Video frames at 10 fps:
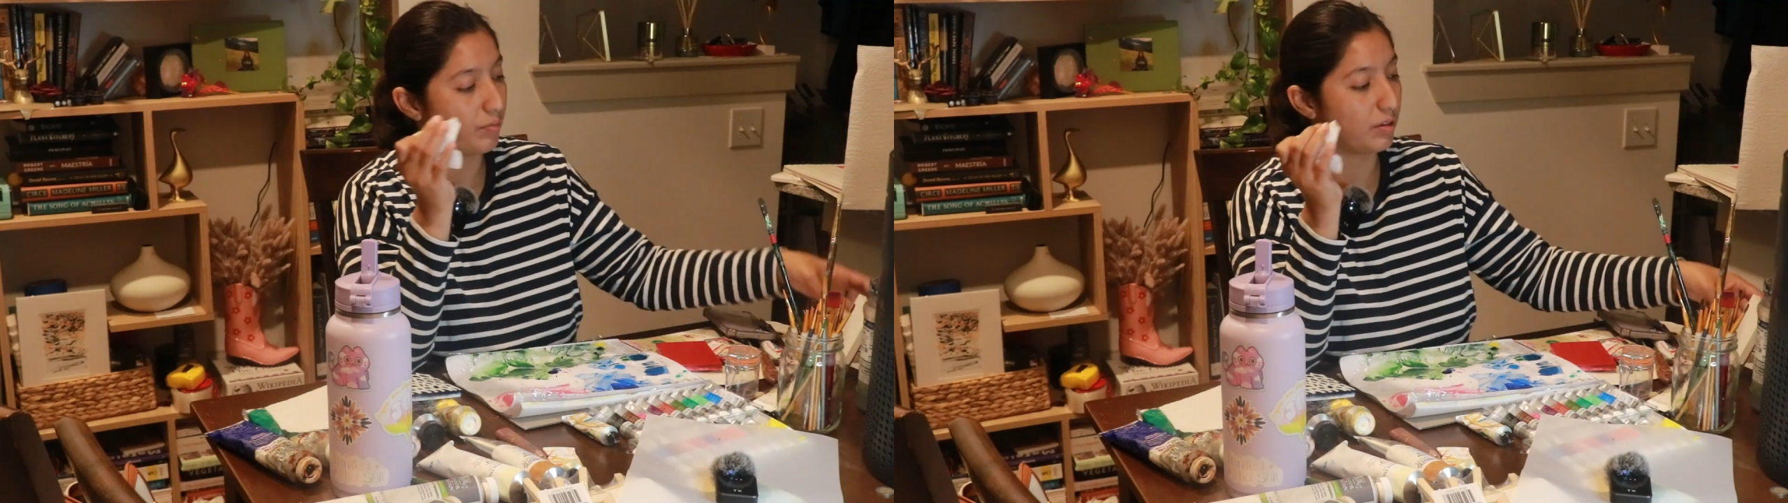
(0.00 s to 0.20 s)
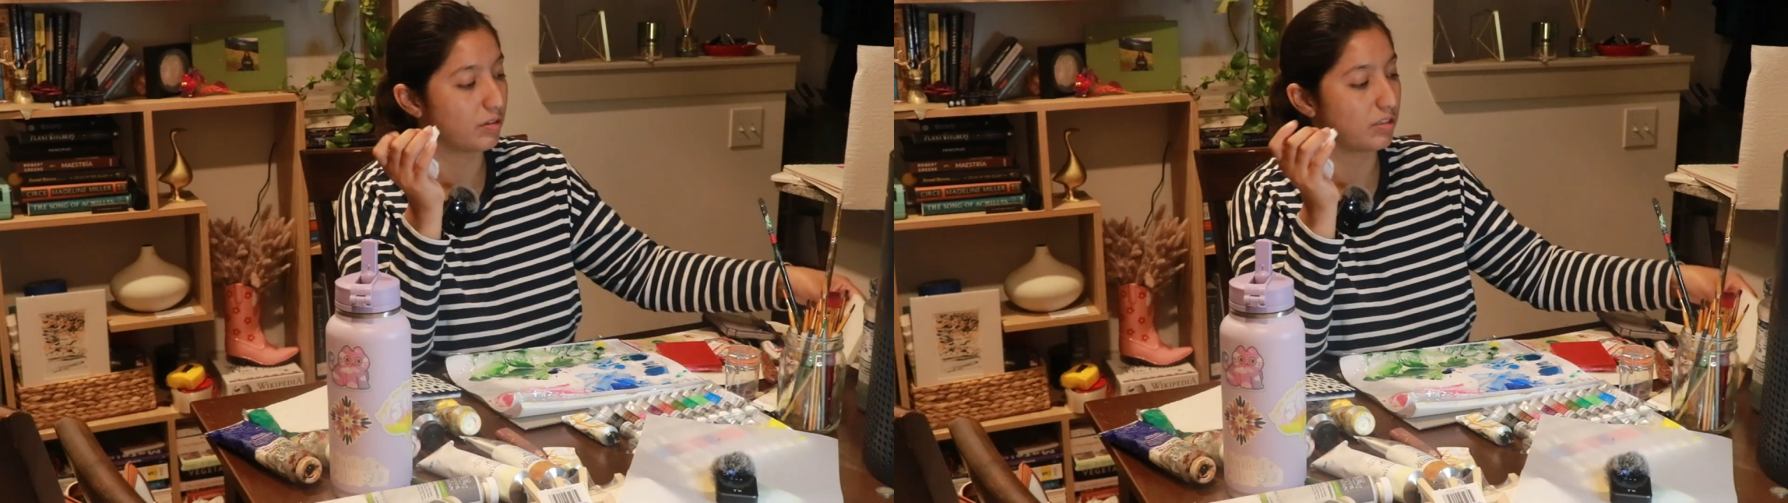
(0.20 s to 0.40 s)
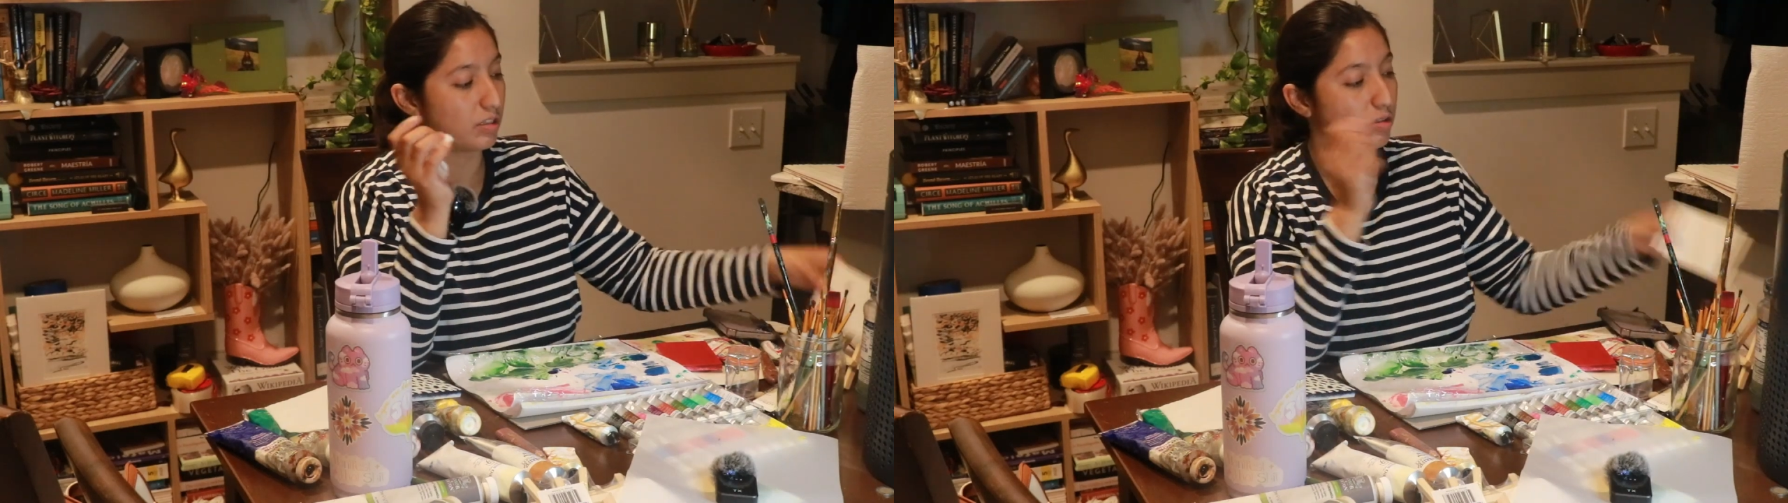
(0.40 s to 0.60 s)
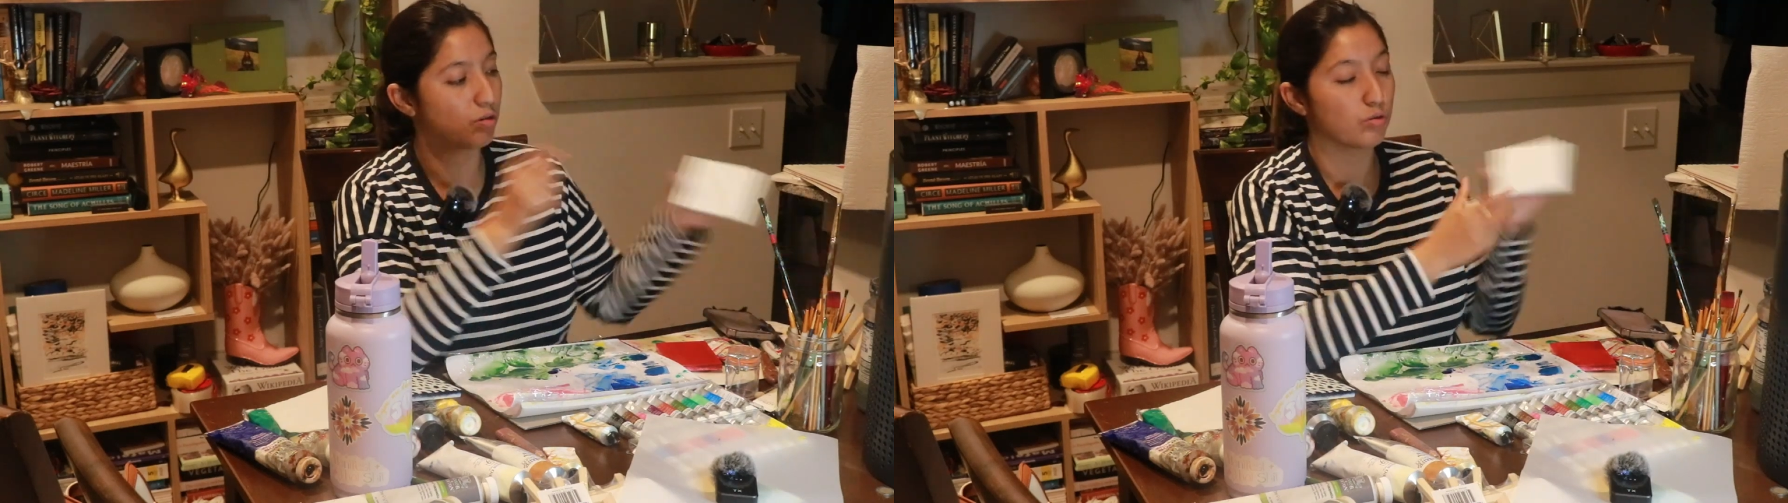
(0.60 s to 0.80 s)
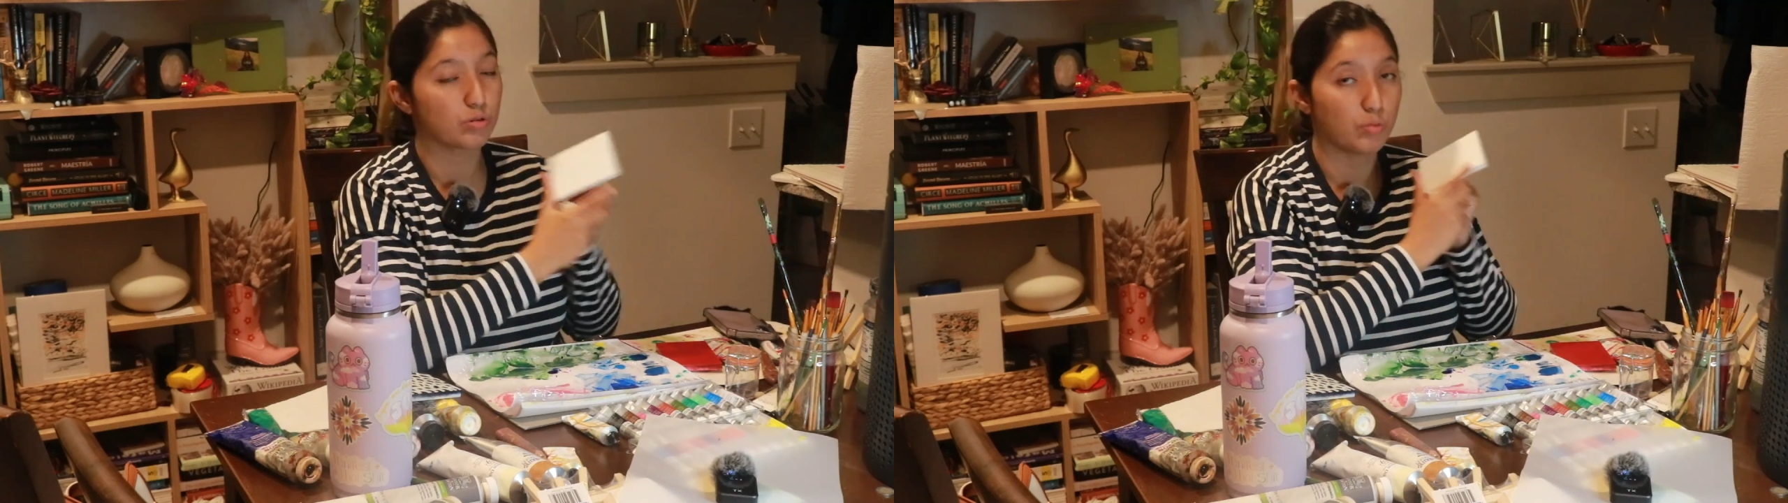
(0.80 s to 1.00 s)
because it's
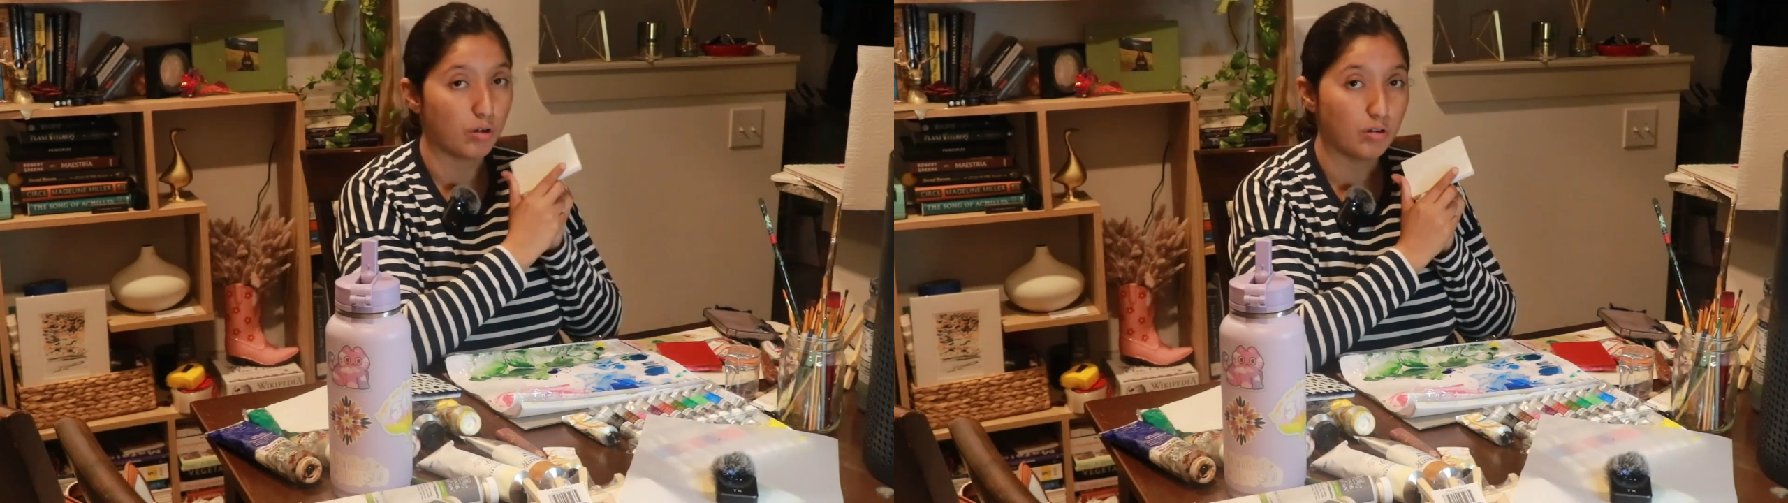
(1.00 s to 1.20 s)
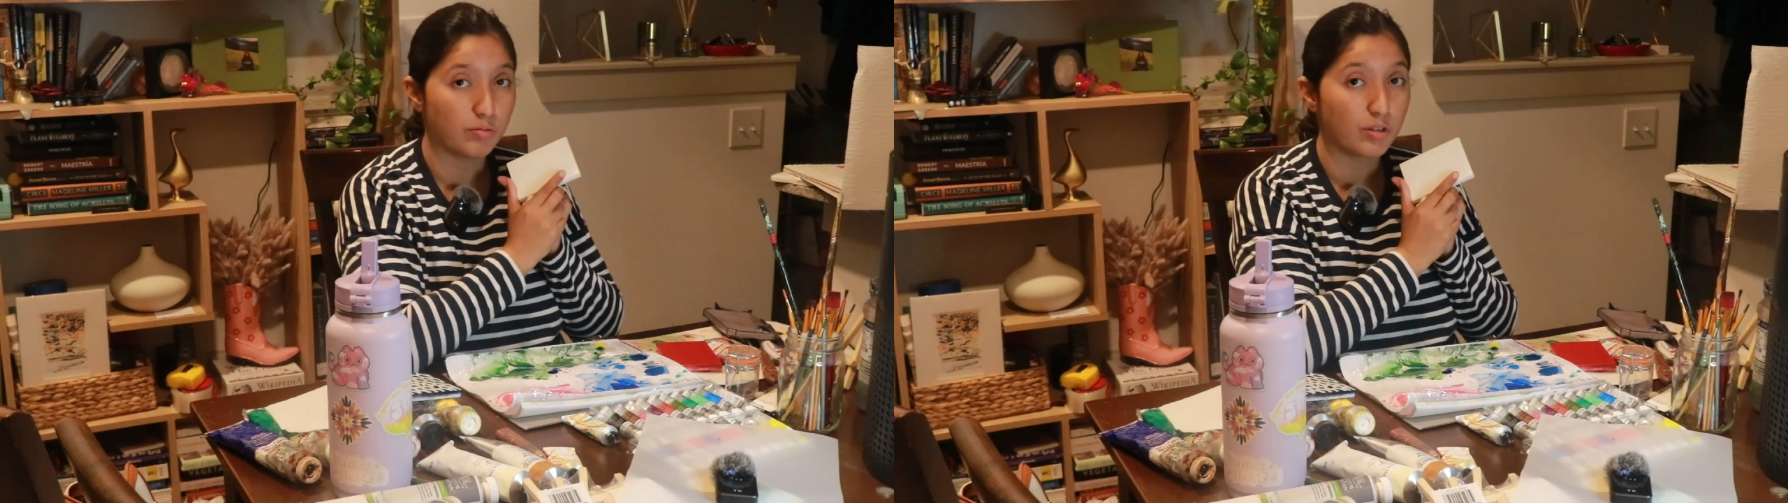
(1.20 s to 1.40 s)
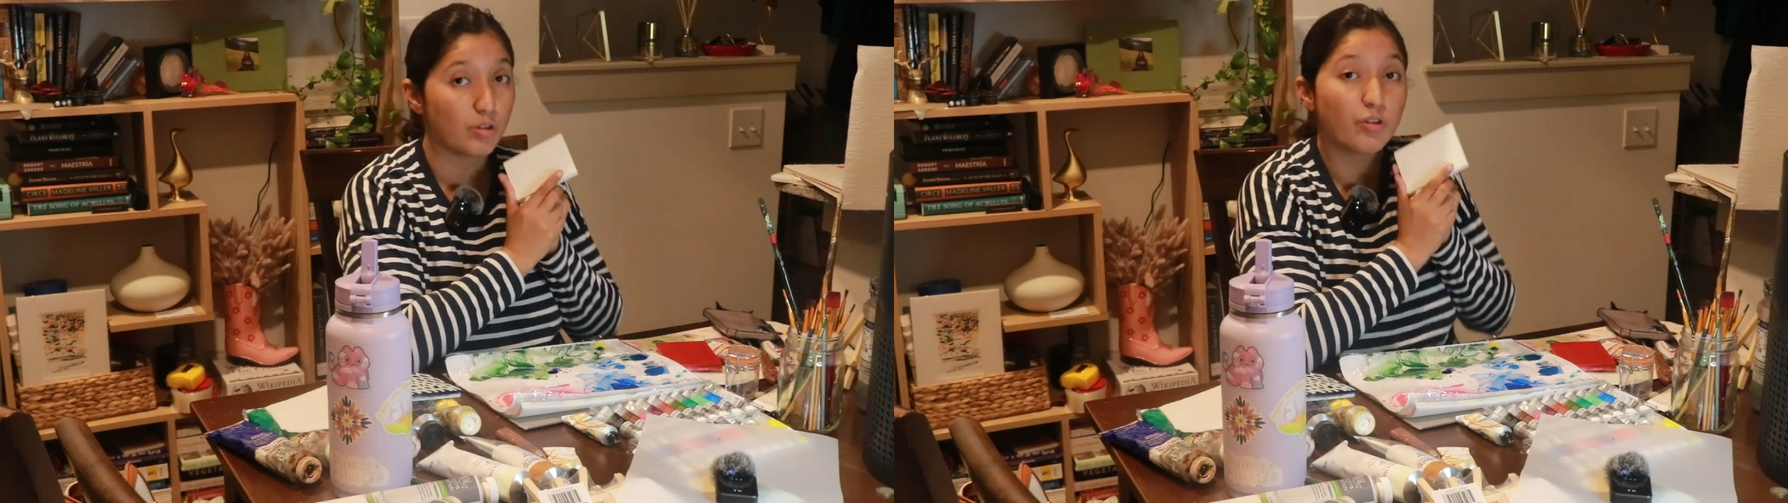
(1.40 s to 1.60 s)
so small,